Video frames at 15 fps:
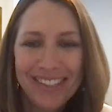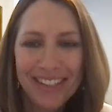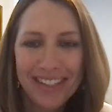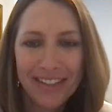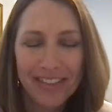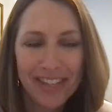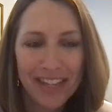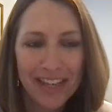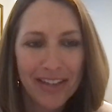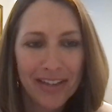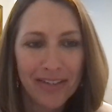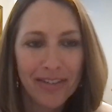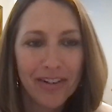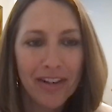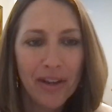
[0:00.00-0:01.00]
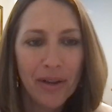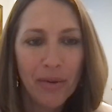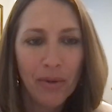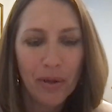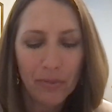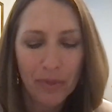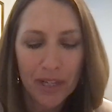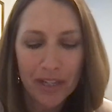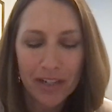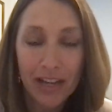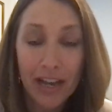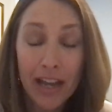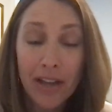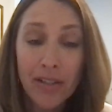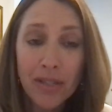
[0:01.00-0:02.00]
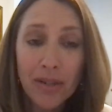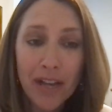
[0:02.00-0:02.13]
Yeah, thank you. Well, I also